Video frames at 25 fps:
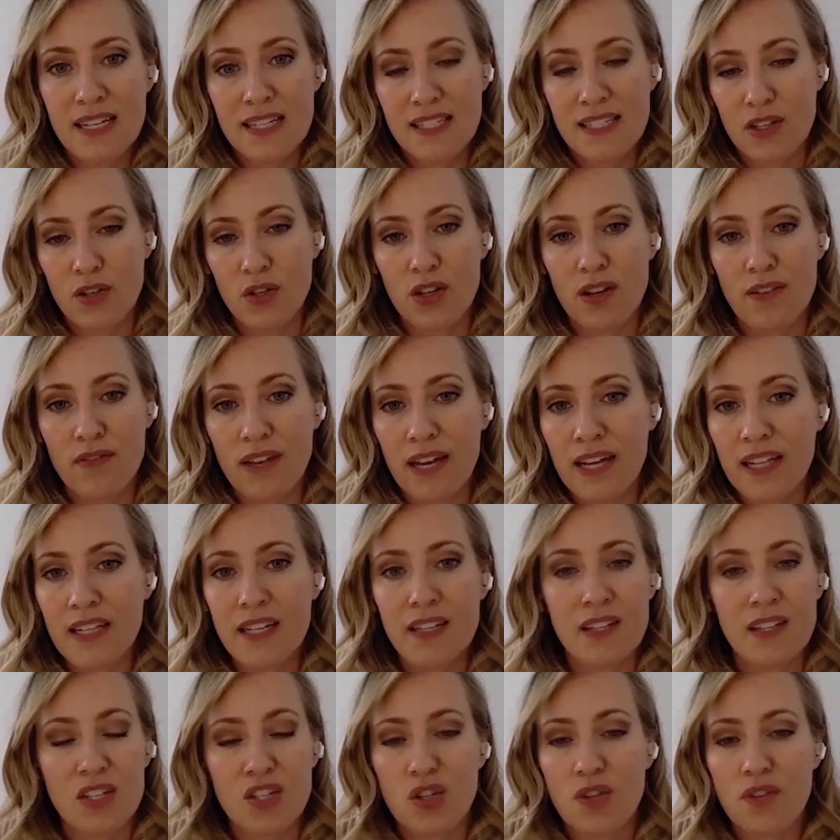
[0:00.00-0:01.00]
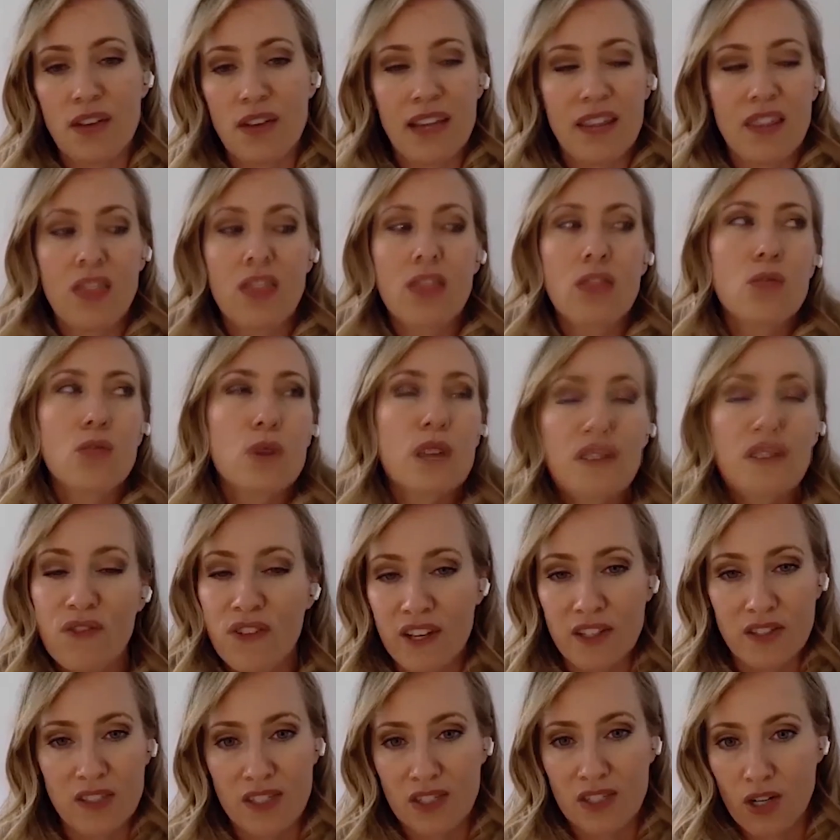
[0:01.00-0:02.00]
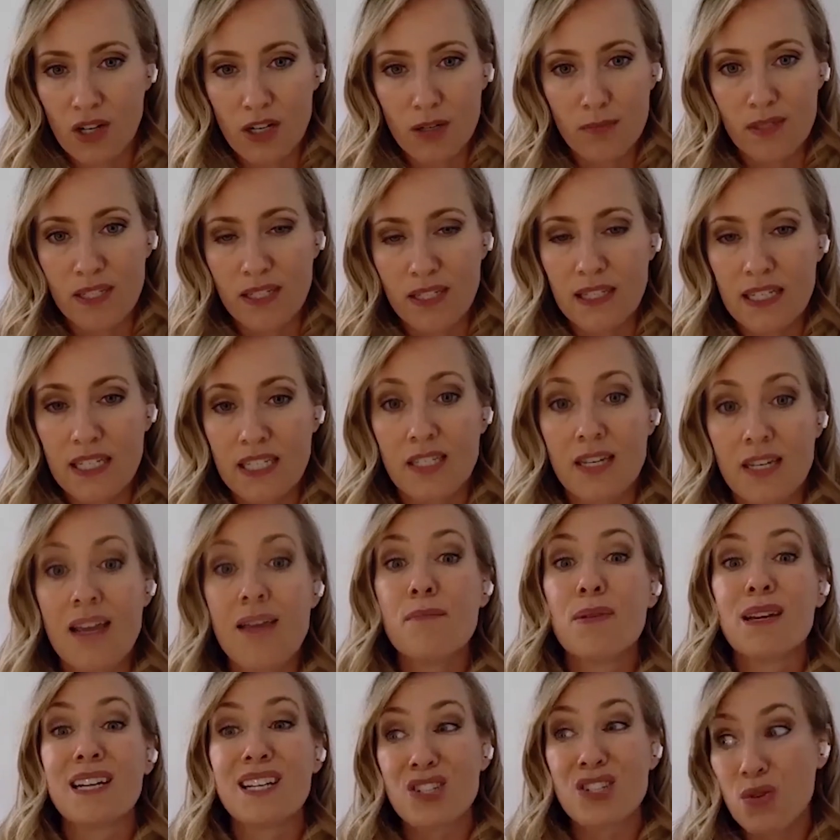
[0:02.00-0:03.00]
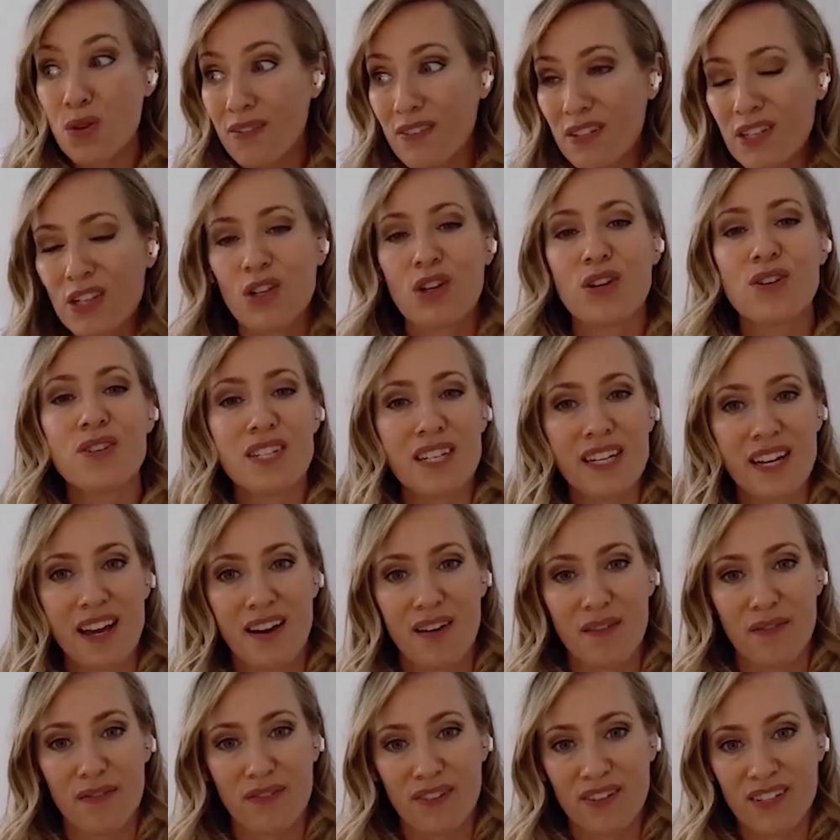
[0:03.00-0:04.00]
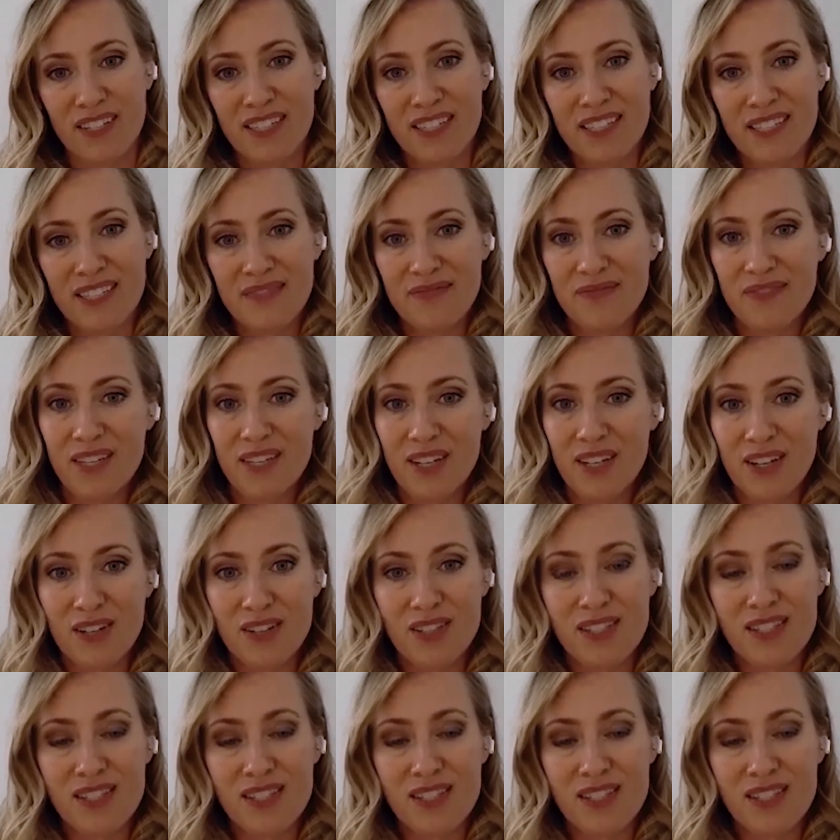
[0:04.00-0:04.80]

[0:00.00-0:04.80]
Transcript: Silicon Valley unless you've had three failed startups at least because you haven't learned enough. You know,